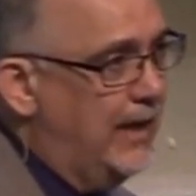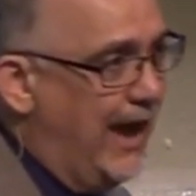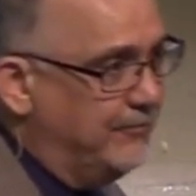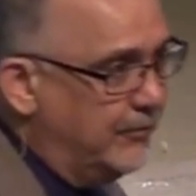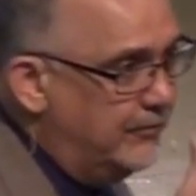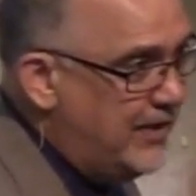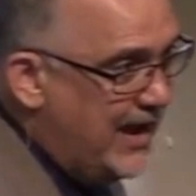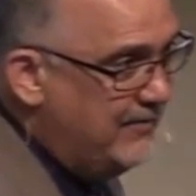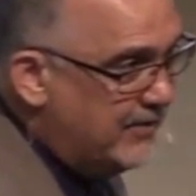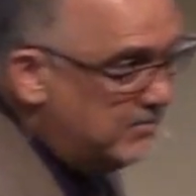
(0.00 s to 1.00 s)
After
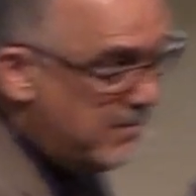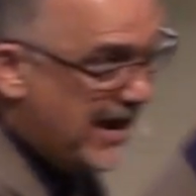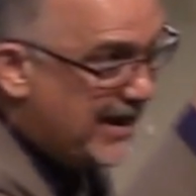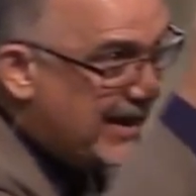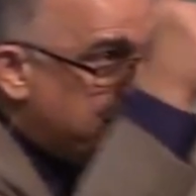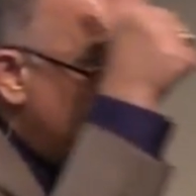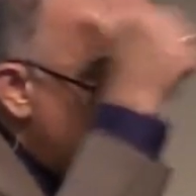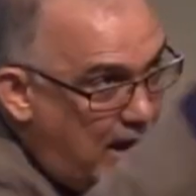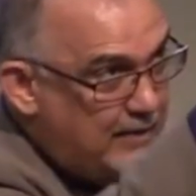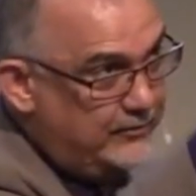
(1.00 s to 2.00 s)
David, a man after
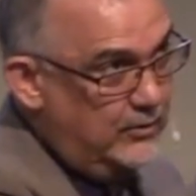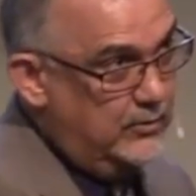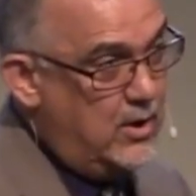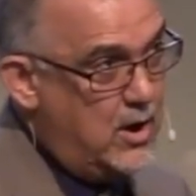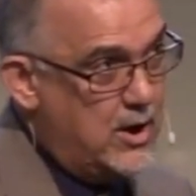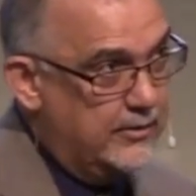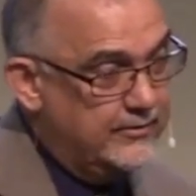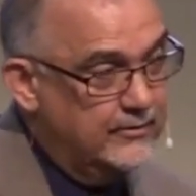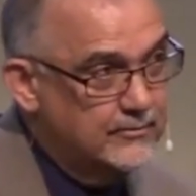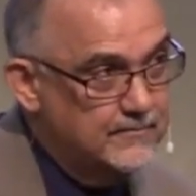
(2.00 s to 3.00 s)
God's own
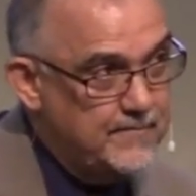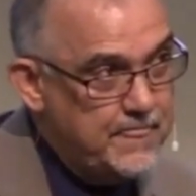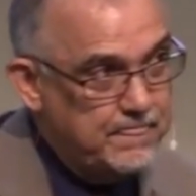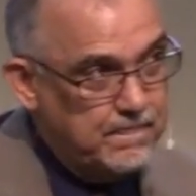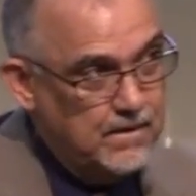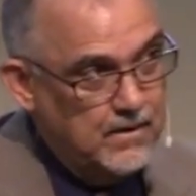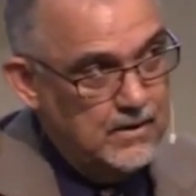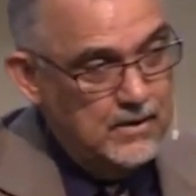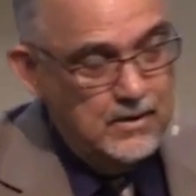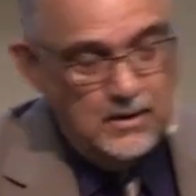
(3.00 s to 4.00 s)
heart,
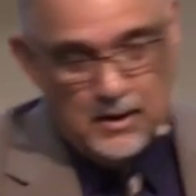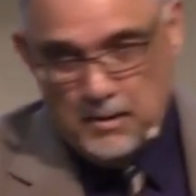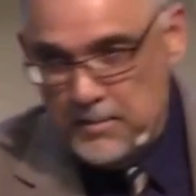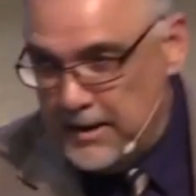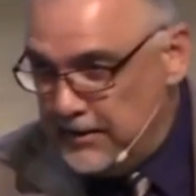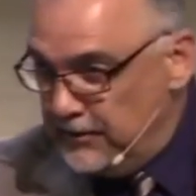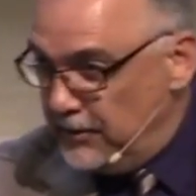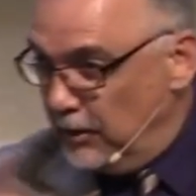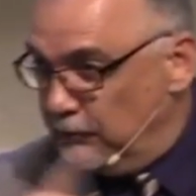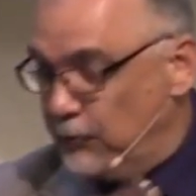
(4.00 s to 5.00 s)
committed
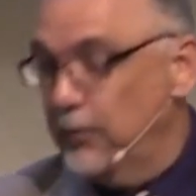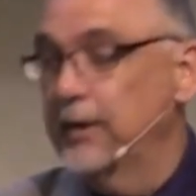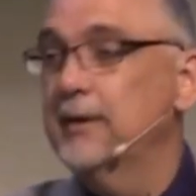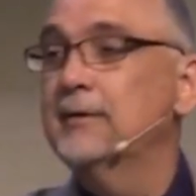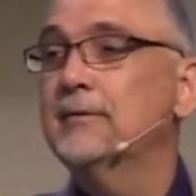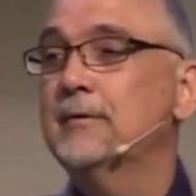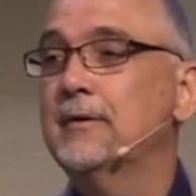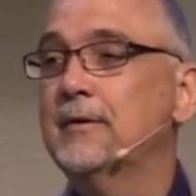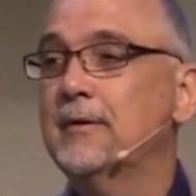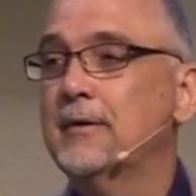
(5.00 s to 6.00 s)
adultery
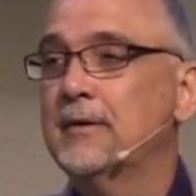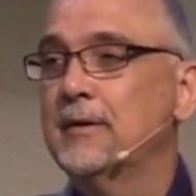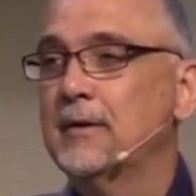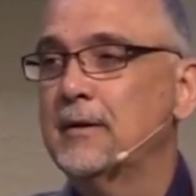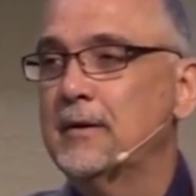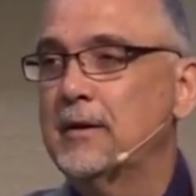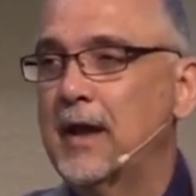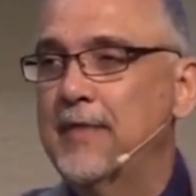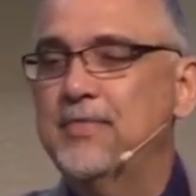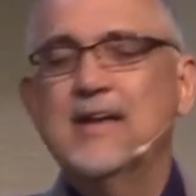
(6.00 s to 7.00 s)

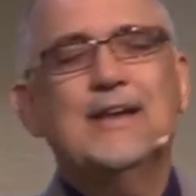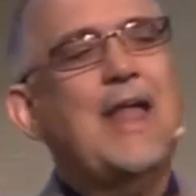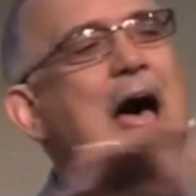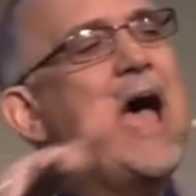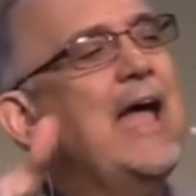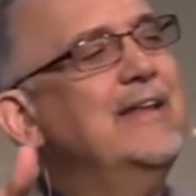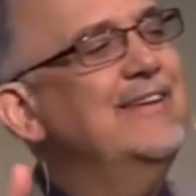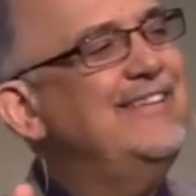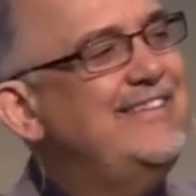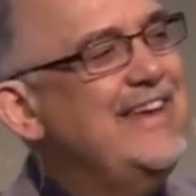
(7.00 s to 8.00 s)
and then lied and
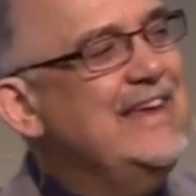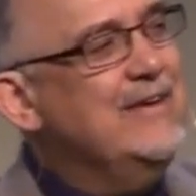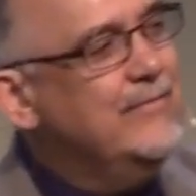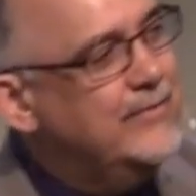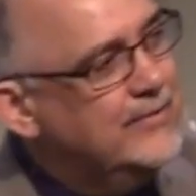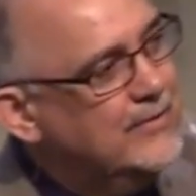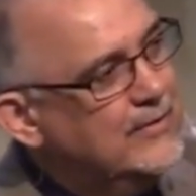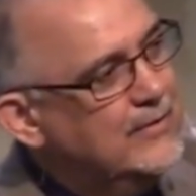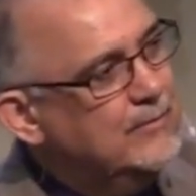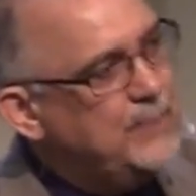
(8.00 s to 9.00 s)
deceived
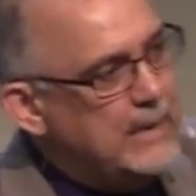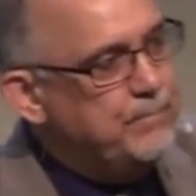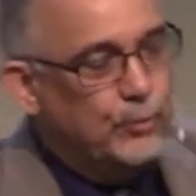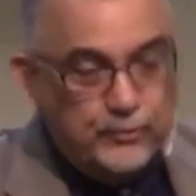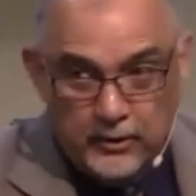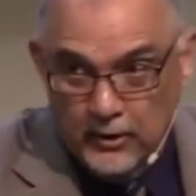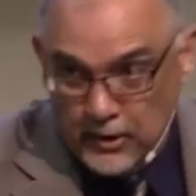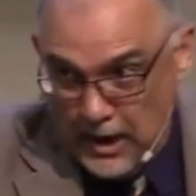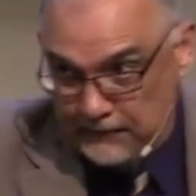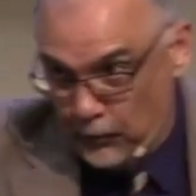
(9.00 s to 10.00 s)
people to
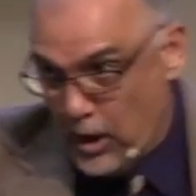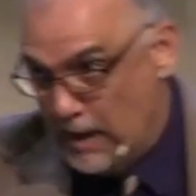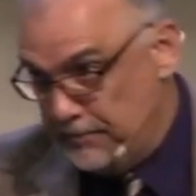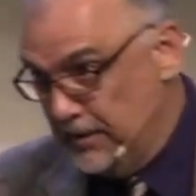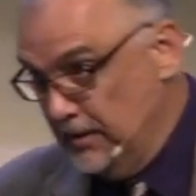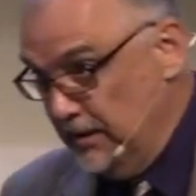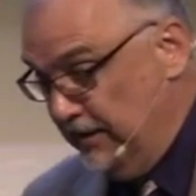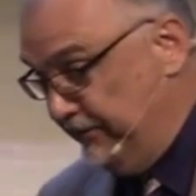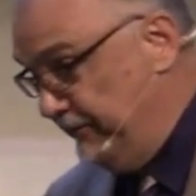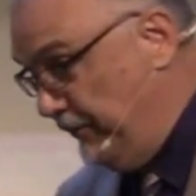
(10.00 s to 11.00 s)
cover up
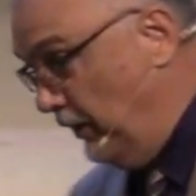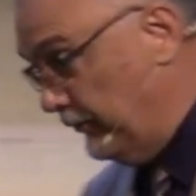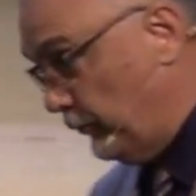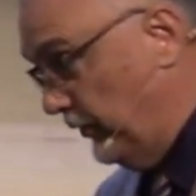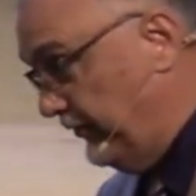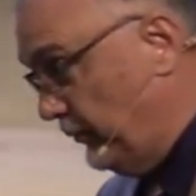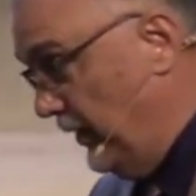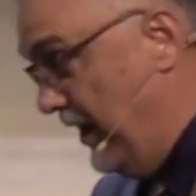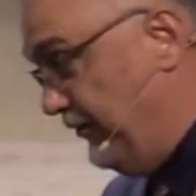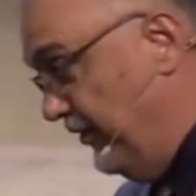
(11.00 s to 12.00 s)
his adulterous
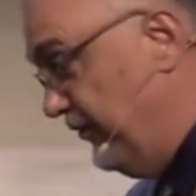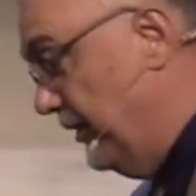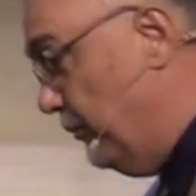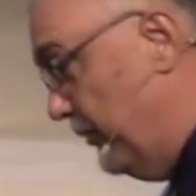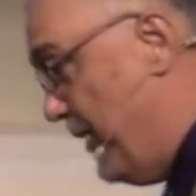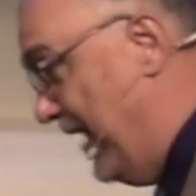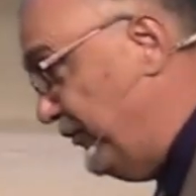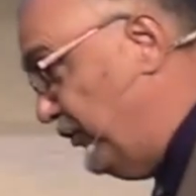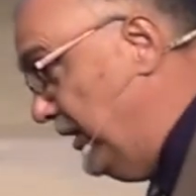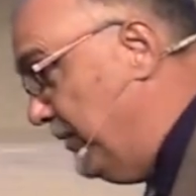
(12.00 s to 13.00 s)
relationship with
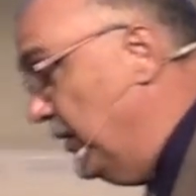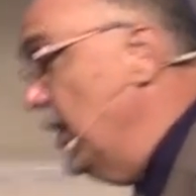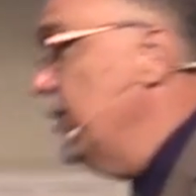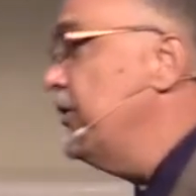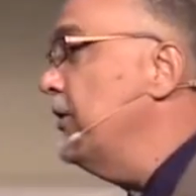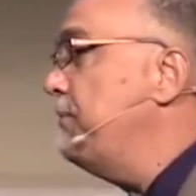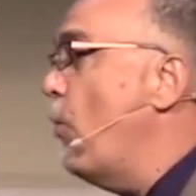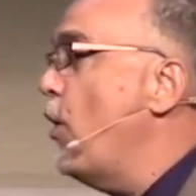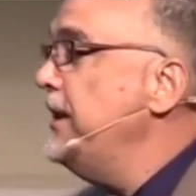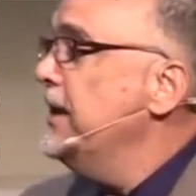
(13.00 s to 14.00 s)
Bathsheba, to the
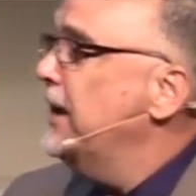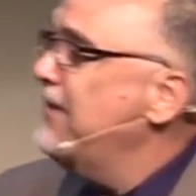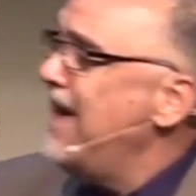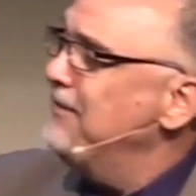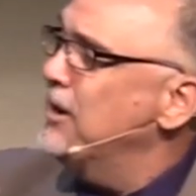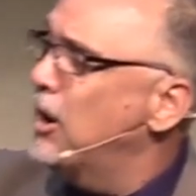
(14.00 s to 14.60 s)
point of having